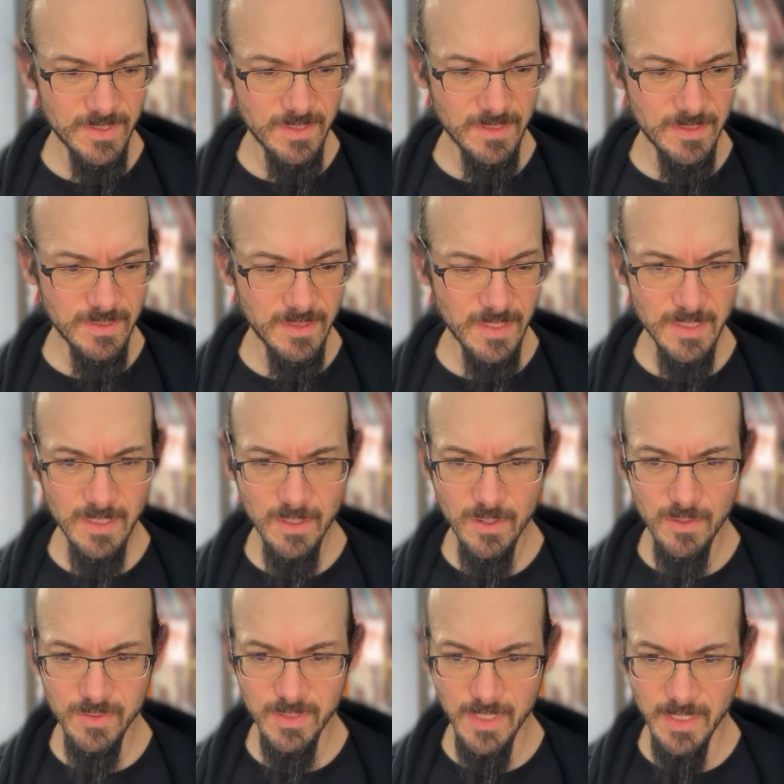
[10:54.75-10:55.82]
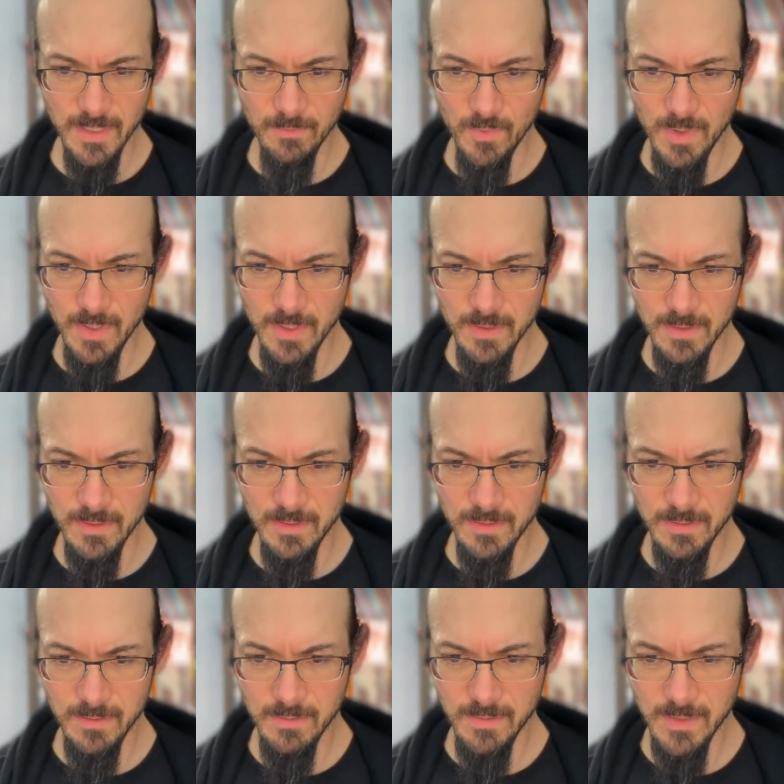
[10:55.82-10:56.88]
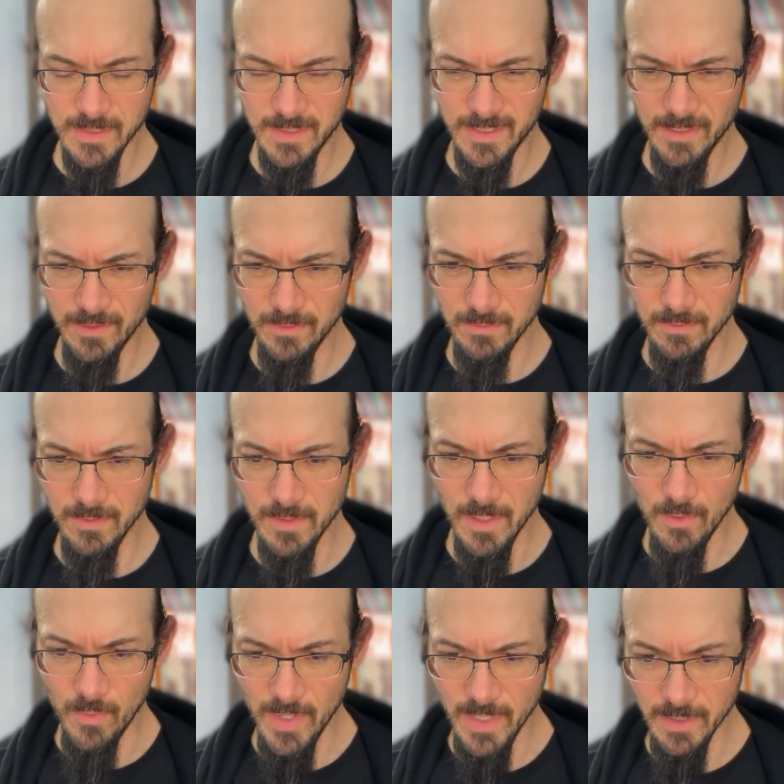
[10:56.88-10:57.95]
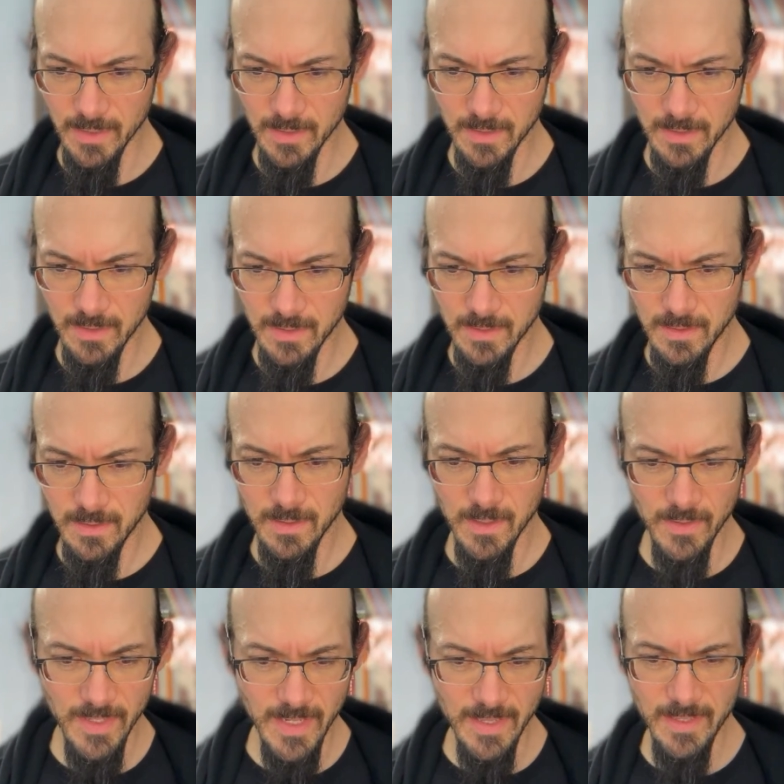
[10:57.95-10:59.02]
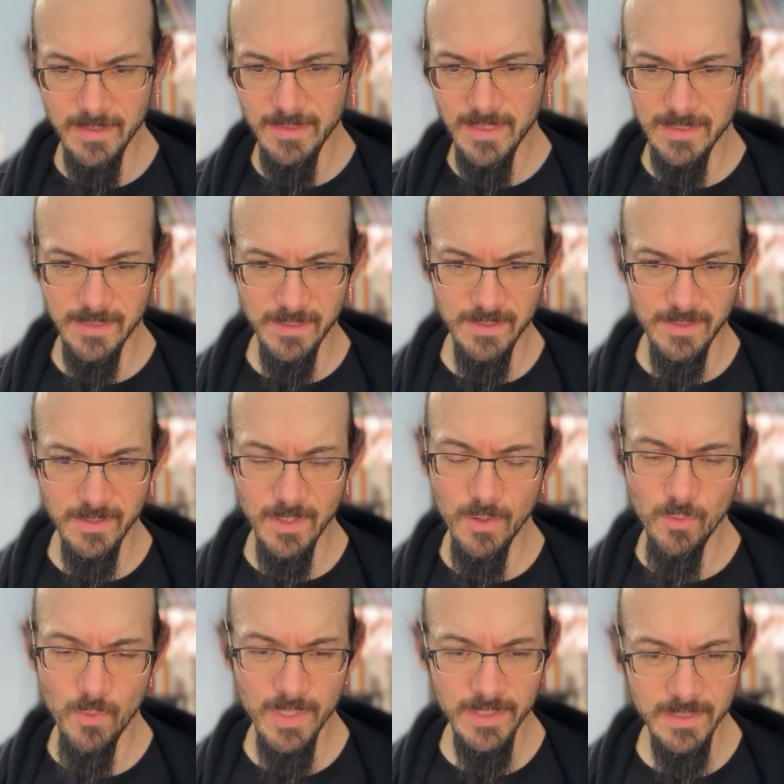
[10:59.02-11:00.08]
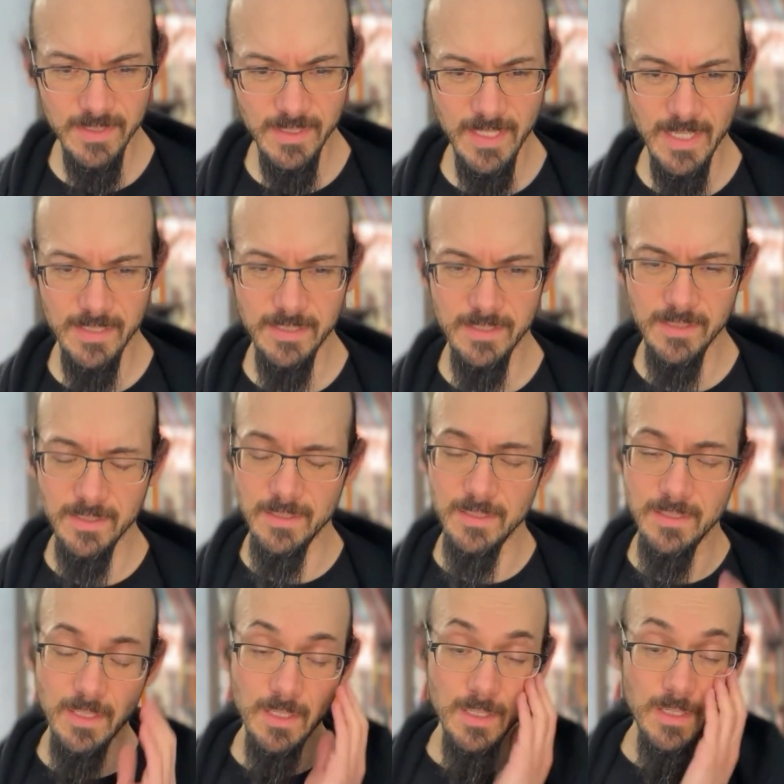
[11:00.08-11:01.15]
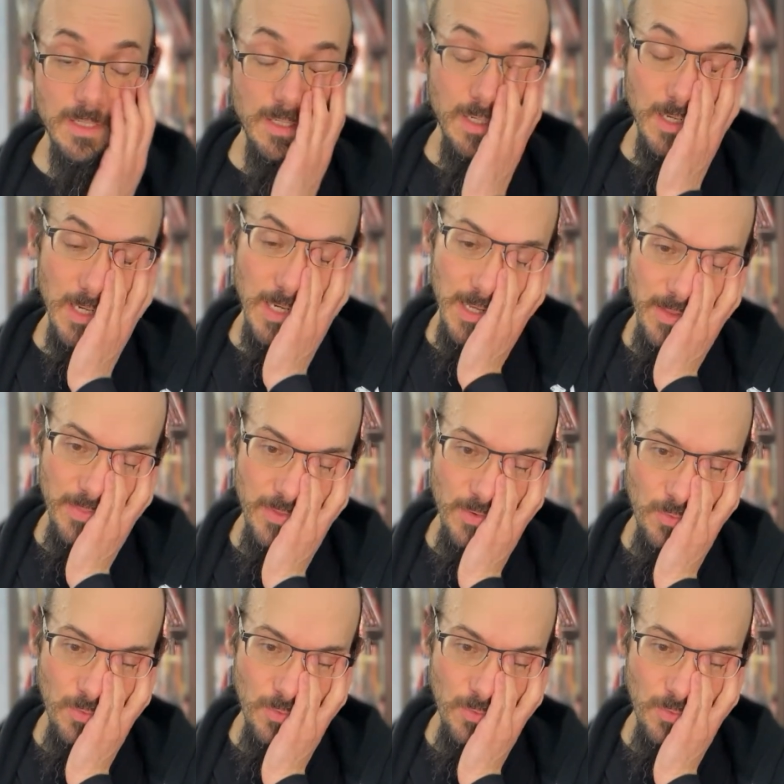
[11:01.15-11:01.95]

not the code sign one. That's still going. Oh yeah, that's a slow one because it has to. The